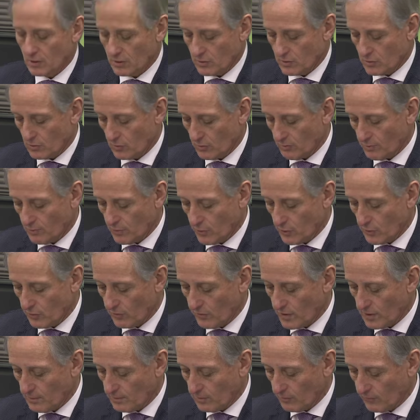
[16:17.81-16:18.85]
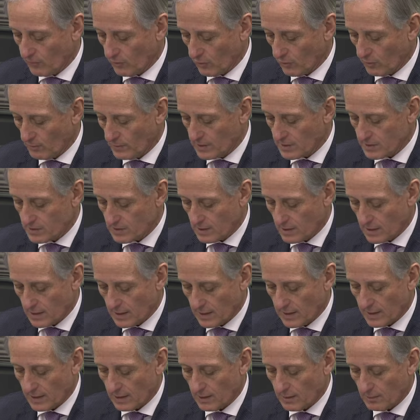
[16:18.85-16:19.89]
to improve their performance
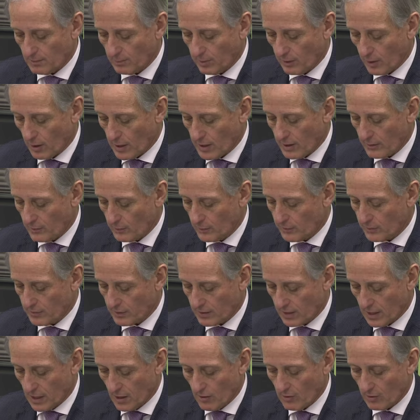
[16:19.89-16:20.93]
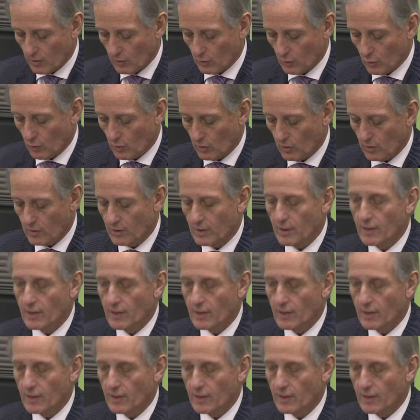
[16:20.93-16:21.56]
and comply with the current law.